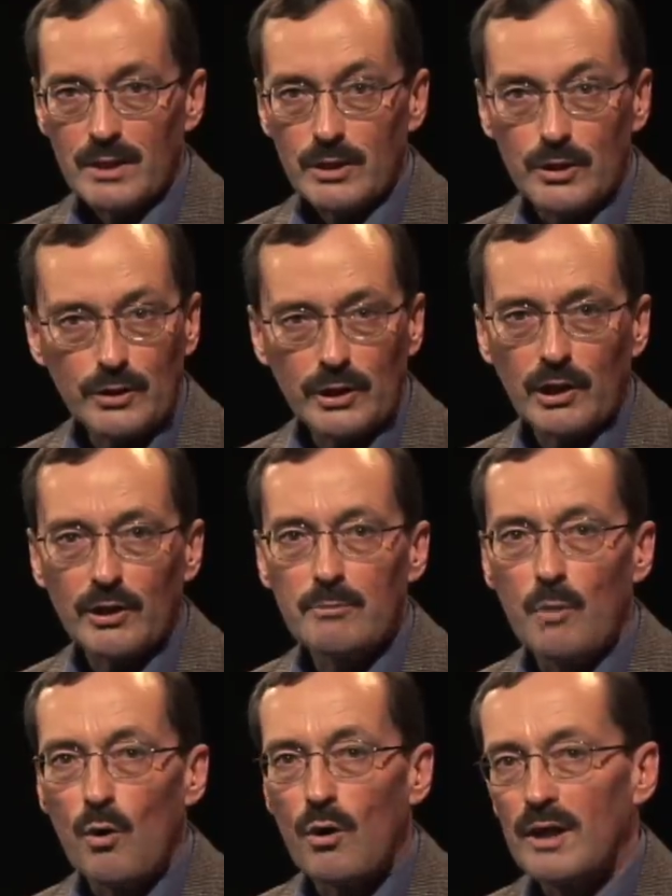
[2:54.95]
You can learn
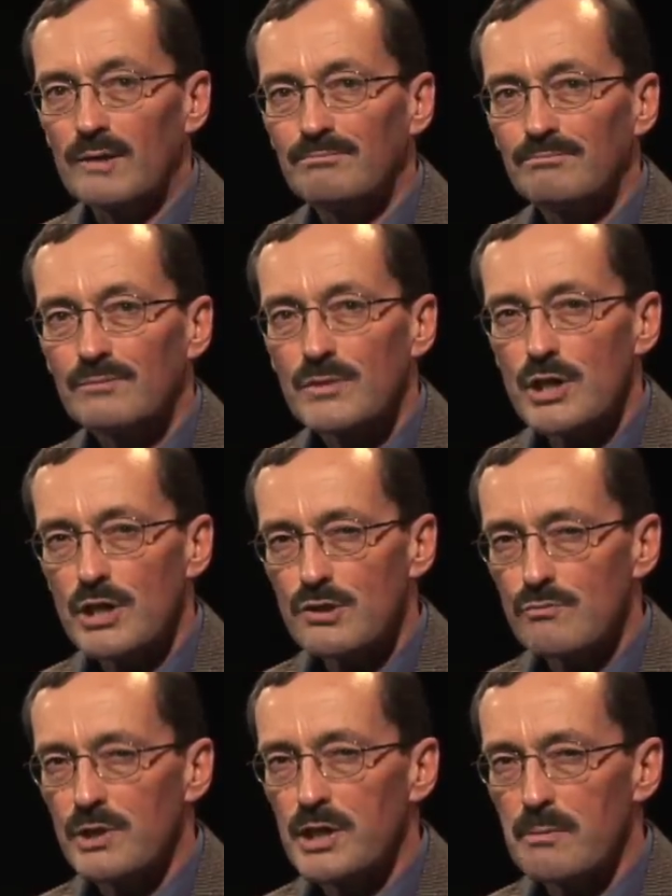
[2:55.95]
more.
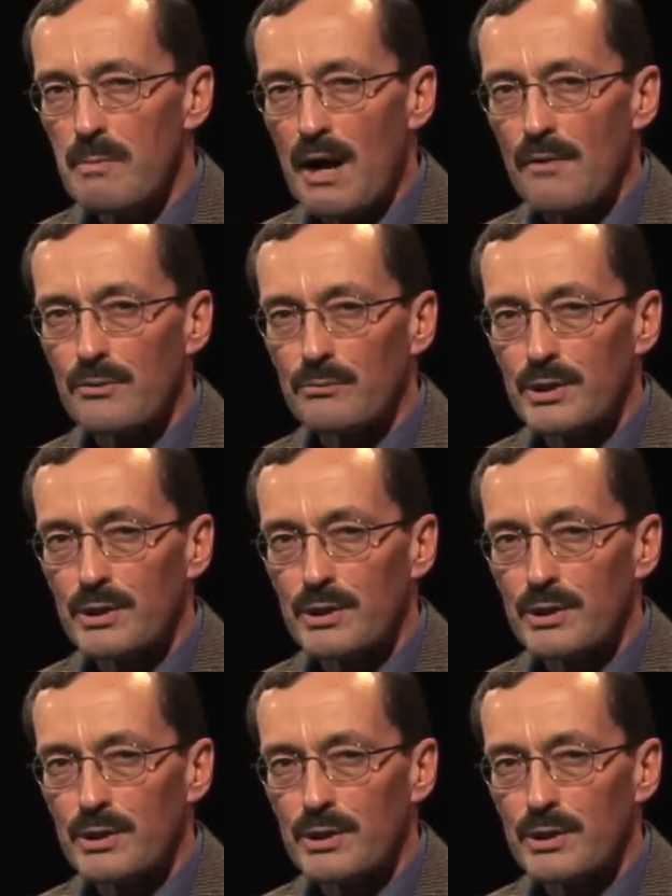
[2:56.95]
Just read about the